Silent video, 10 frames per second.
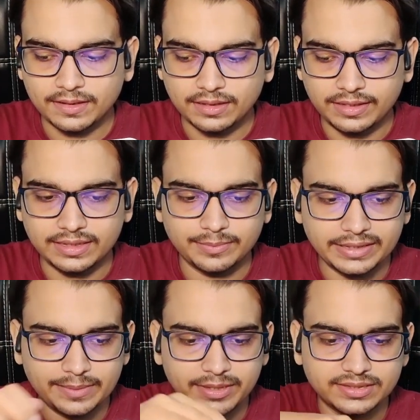Let me
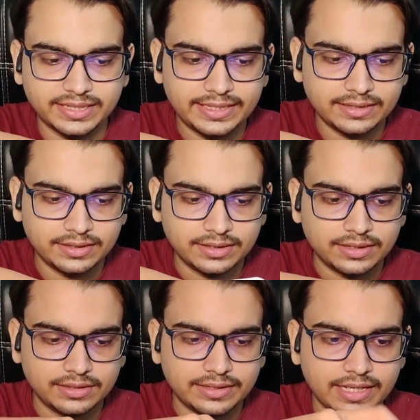keep it aside.
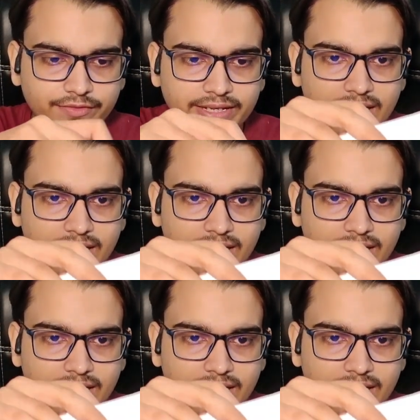Then we